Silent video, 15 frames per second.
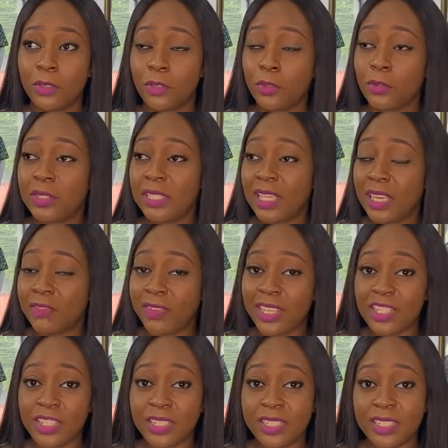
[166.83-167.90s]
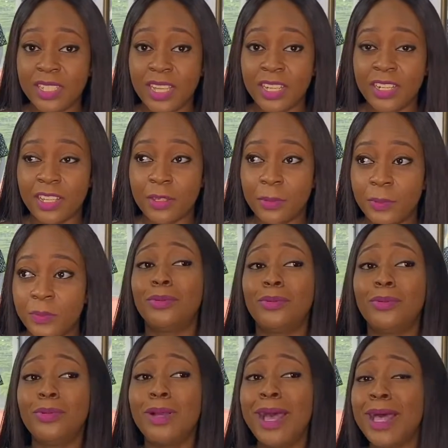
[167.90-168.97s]
you see a fashion designer
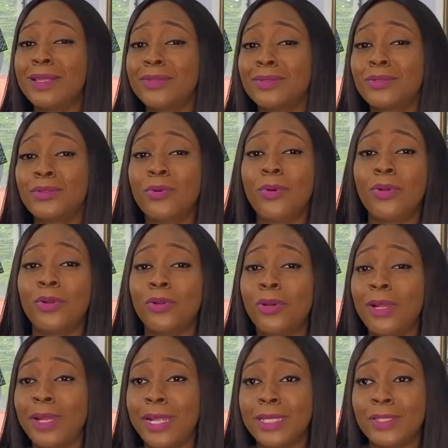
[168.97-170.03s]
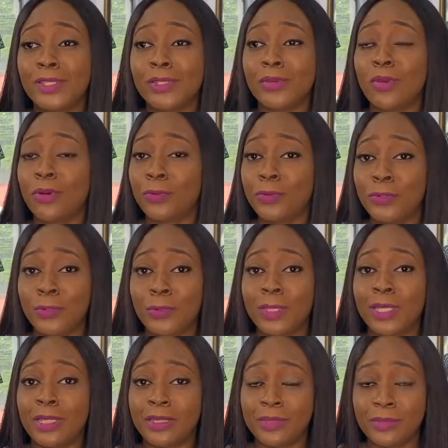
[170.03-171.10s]
who has no knowledge of
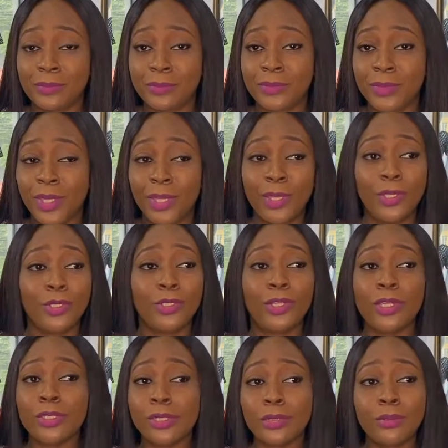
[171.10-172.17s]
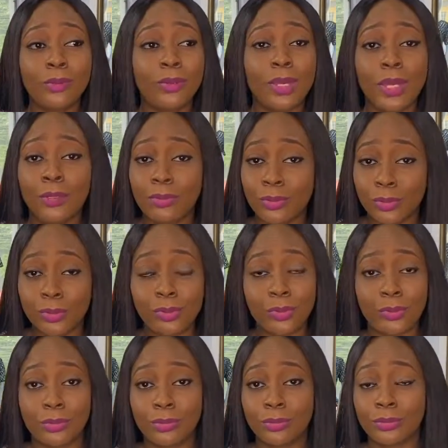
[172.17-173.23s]
sewing, doesn't know how to sew
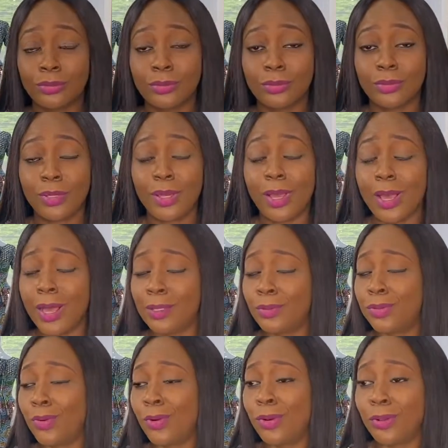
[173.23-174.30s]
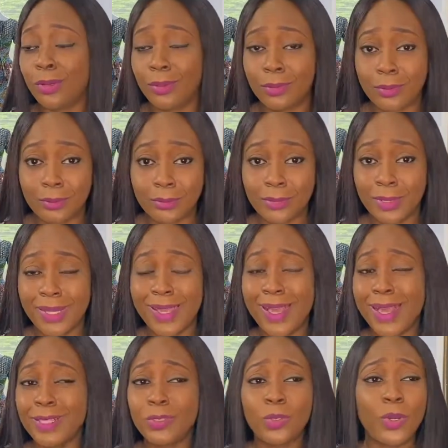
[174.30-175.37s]
at all,
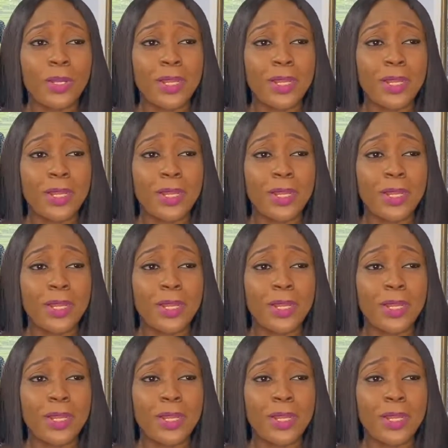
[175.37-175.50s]
but